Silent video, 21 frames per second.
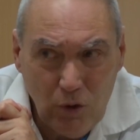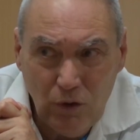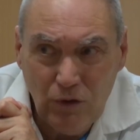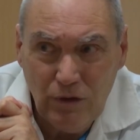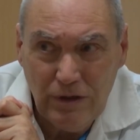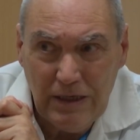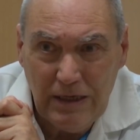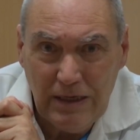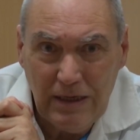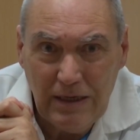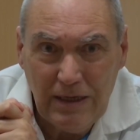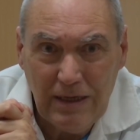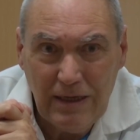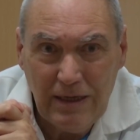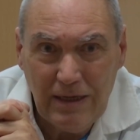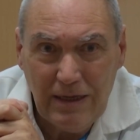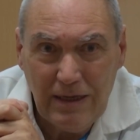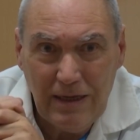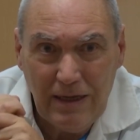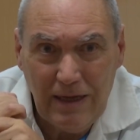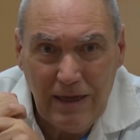not a
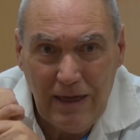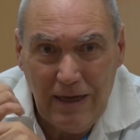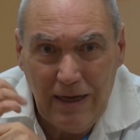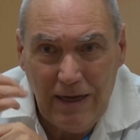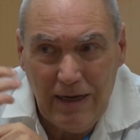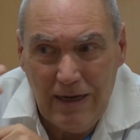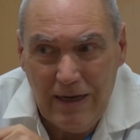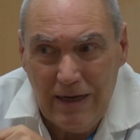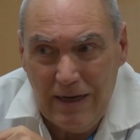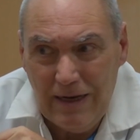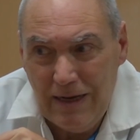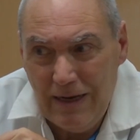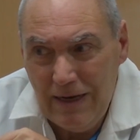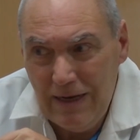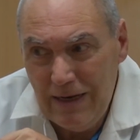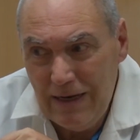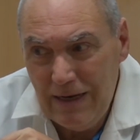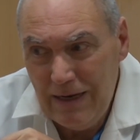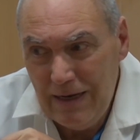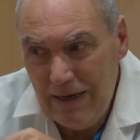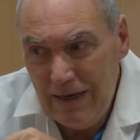multinational where
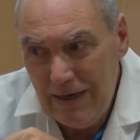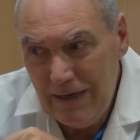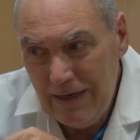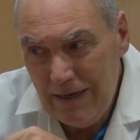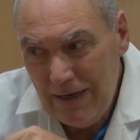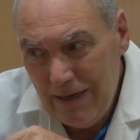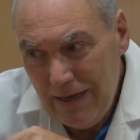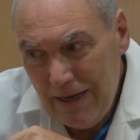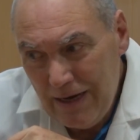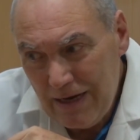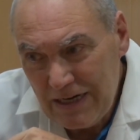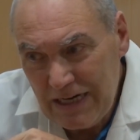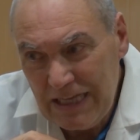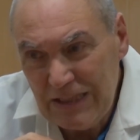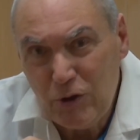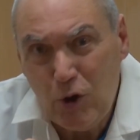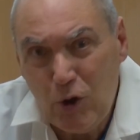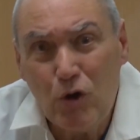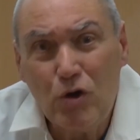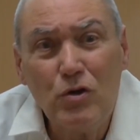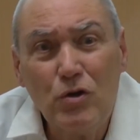return on
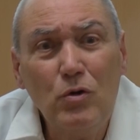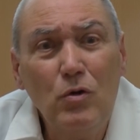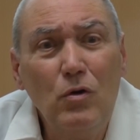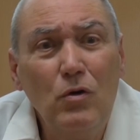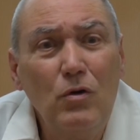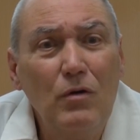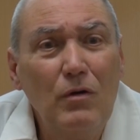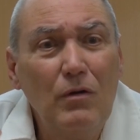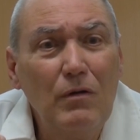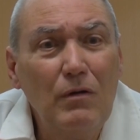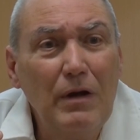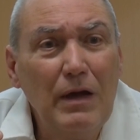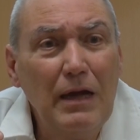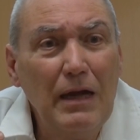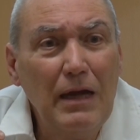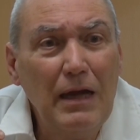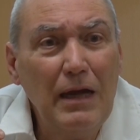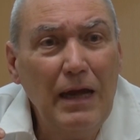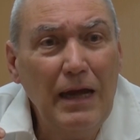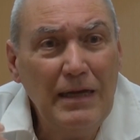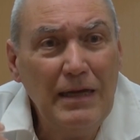investment is the number one
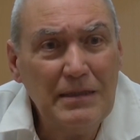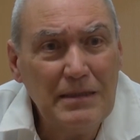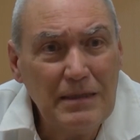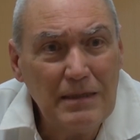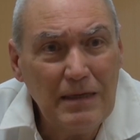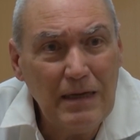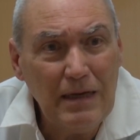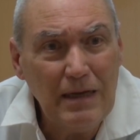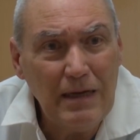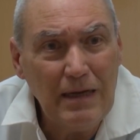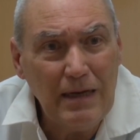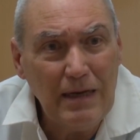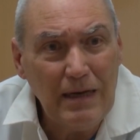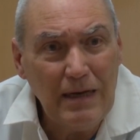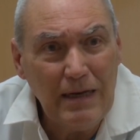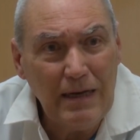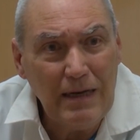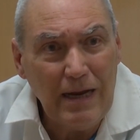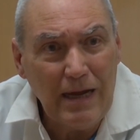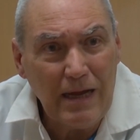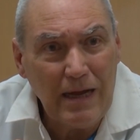priority and
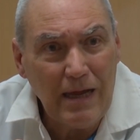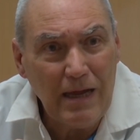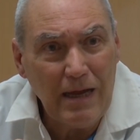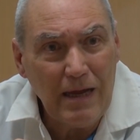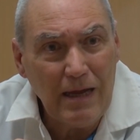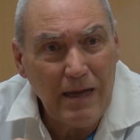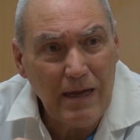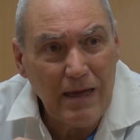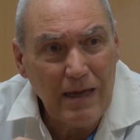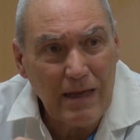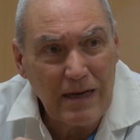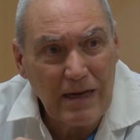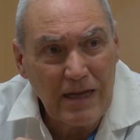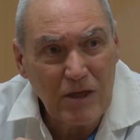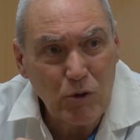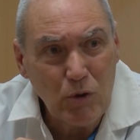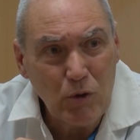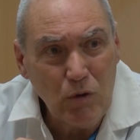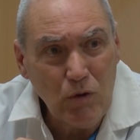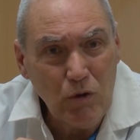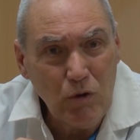providing health comes
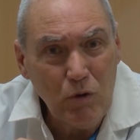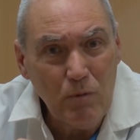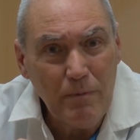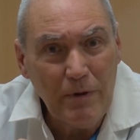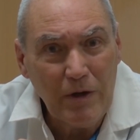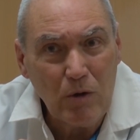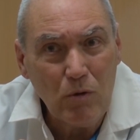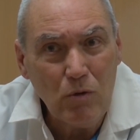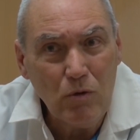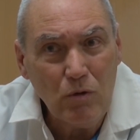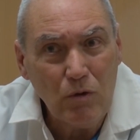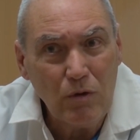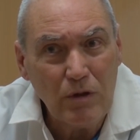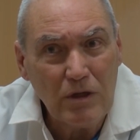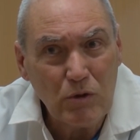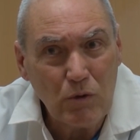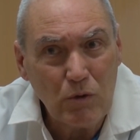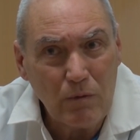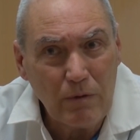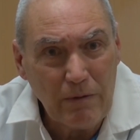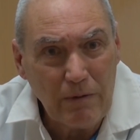second. We
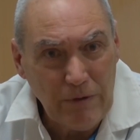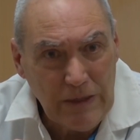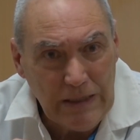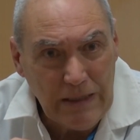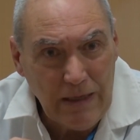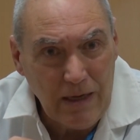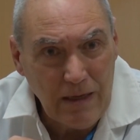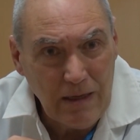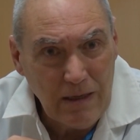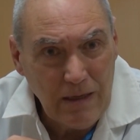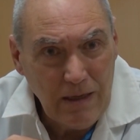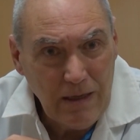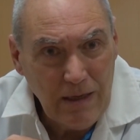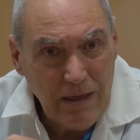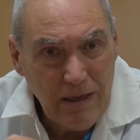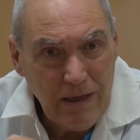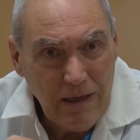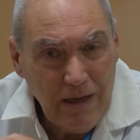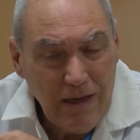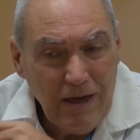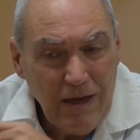operate the other way
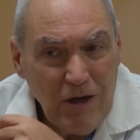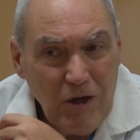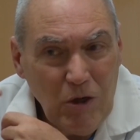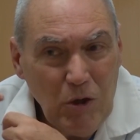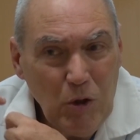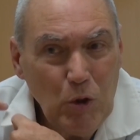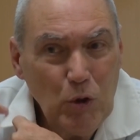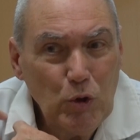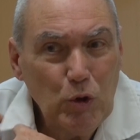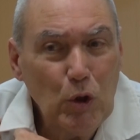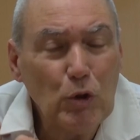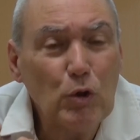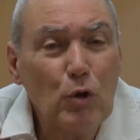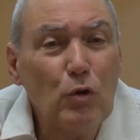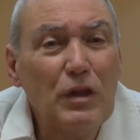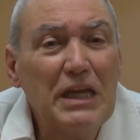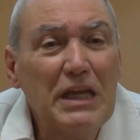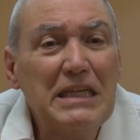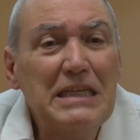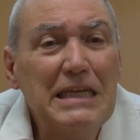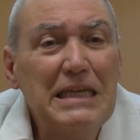round. We
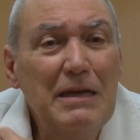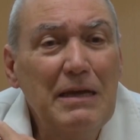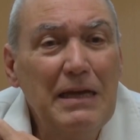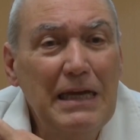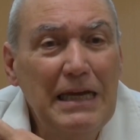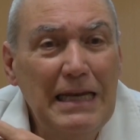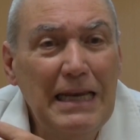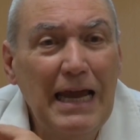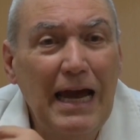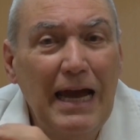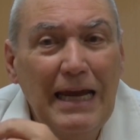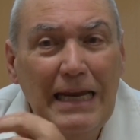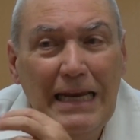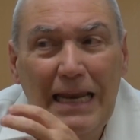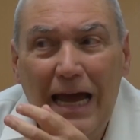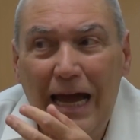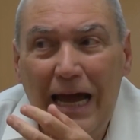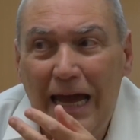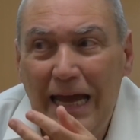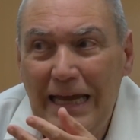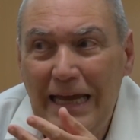first create
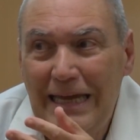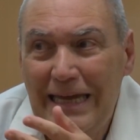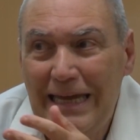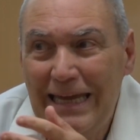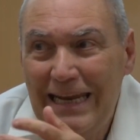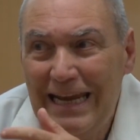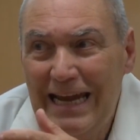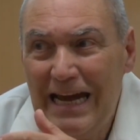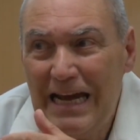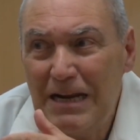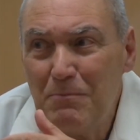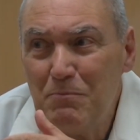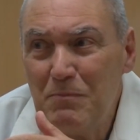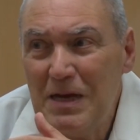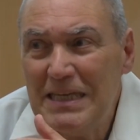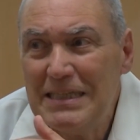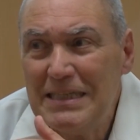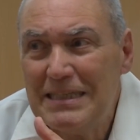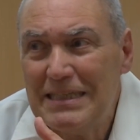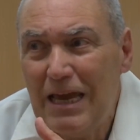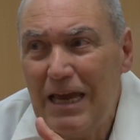health and revenues
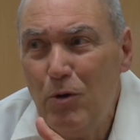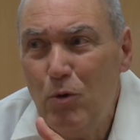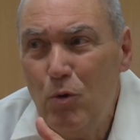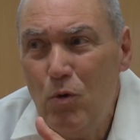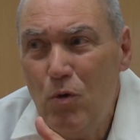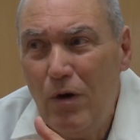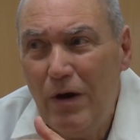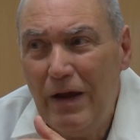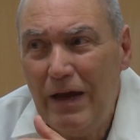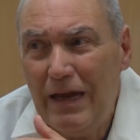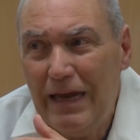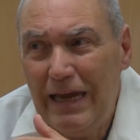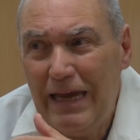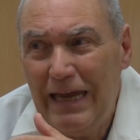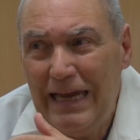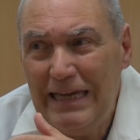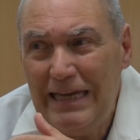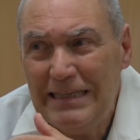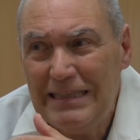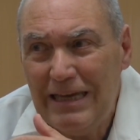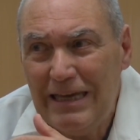are a consequence of
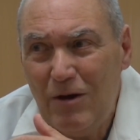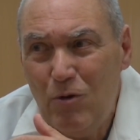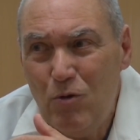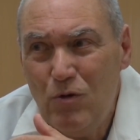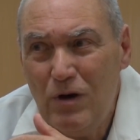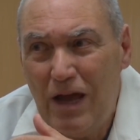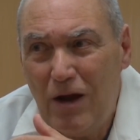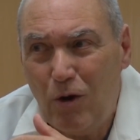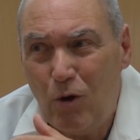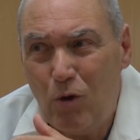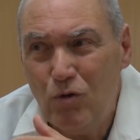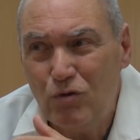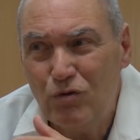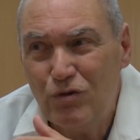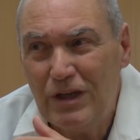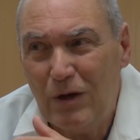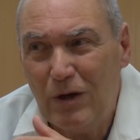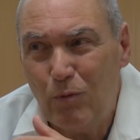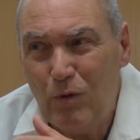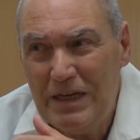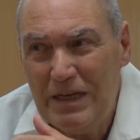that, never a
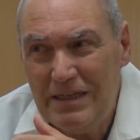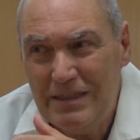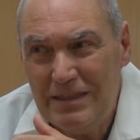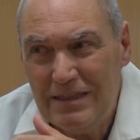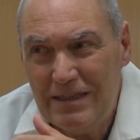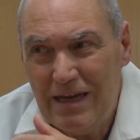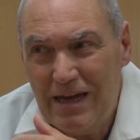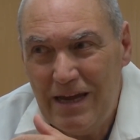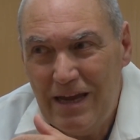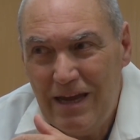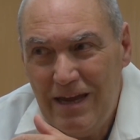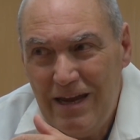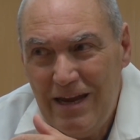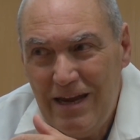priority.